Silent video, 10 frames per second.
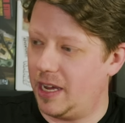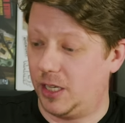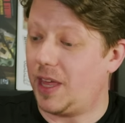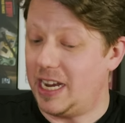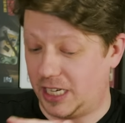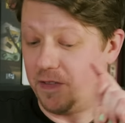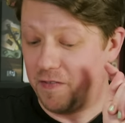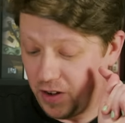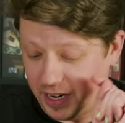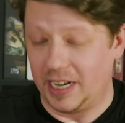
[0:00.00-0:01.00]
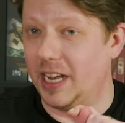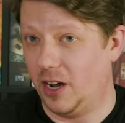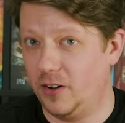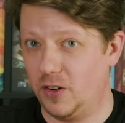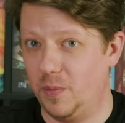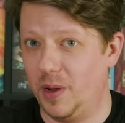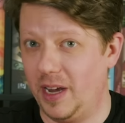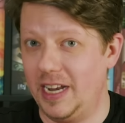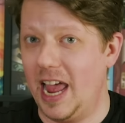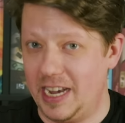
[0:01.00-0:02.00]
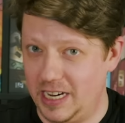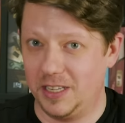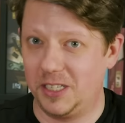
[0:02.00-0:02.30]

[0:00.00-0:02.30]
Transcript: that is a fucking conundrum in any other